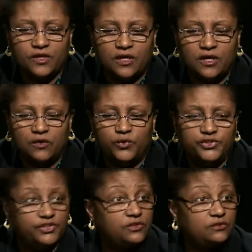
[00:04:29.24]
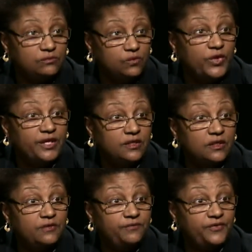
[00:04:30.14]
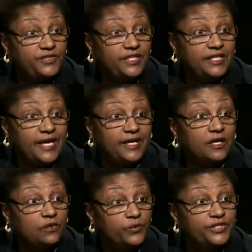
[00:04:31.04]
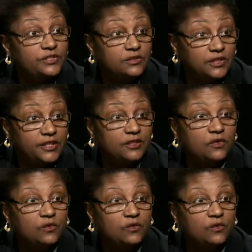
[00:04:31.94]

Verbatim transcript: uh, which is when fifteen A originally